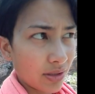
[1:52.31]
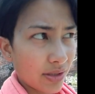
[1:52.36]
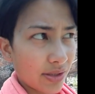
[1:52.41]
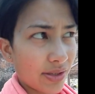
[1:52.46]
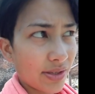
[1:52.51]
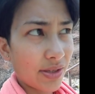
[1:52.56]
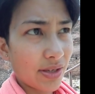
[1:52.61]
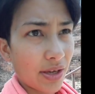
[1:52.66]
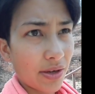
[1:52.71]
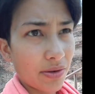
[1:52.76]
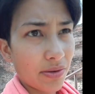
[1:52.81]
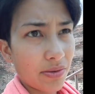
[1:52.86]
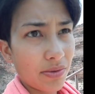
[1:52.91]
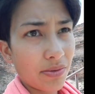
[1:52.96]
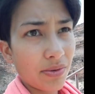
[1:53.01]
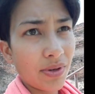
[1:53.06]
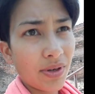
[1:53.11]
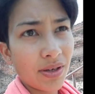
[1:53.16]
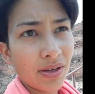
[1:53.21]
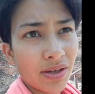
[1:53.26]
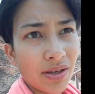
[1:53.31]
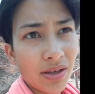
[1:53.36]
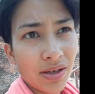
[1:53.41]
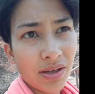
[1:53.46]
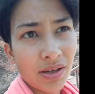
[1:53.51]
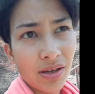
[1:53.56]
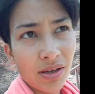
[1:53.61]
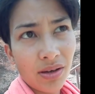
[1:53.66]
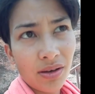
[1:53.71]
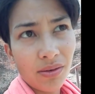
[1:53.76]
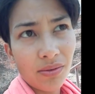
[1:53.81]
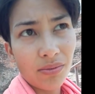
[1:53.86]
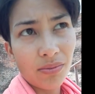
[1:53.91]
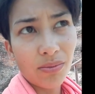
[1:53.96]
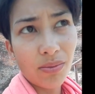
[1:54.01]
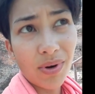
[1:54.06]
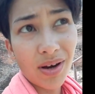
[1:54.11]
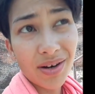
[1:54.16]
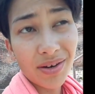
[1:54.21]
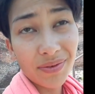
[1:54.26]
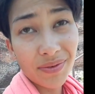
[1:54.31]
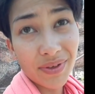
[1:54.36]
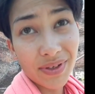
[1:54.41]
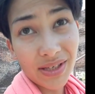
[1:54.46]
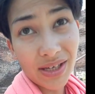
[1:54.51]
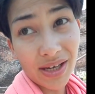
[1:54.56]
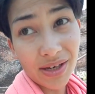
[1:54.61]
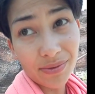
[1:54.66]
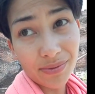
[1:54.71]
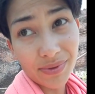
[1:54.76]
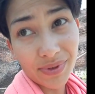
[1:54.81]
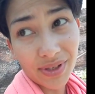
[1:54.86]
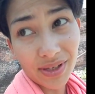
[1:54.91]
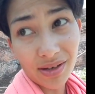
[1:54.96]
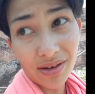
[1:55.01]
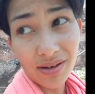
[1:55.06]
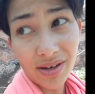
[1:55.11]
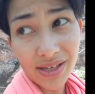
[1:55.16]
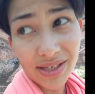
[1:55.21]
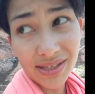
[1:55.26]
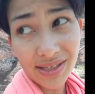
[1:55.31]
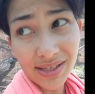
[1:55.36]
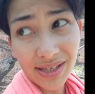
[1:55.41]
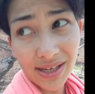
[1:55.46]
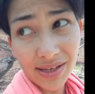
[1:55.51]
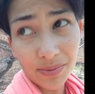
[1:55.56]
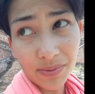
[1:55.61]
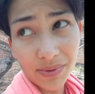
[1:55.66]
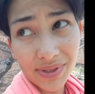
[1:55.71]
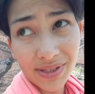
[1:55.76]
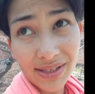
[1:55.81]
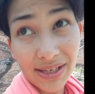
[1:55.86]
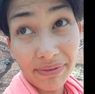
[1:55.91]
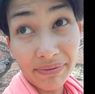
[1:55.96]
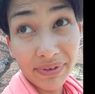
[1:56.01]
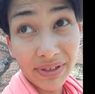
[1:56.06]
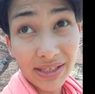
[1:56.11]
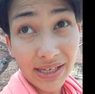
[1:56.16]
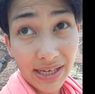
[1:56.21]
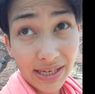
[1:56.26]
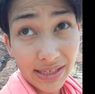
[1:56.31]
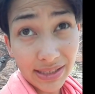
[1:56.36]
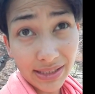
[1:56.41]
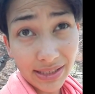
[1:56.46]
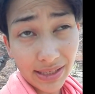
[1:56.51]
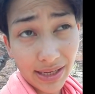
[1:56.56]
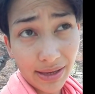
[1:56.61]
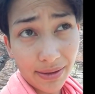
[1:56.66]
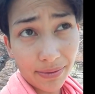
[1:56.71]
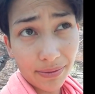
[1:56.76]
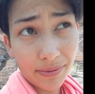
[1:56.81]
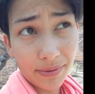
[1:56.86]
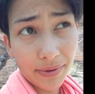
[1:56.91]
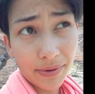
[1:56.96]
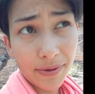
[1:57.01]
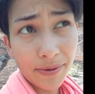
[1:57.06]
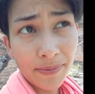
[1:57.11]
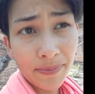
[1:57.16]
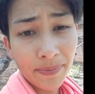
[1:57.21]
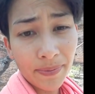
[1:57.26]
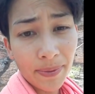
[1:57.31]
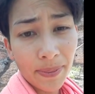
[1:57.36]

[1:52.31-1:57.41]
So one of the tunnels, the guy said, was seven days to get through.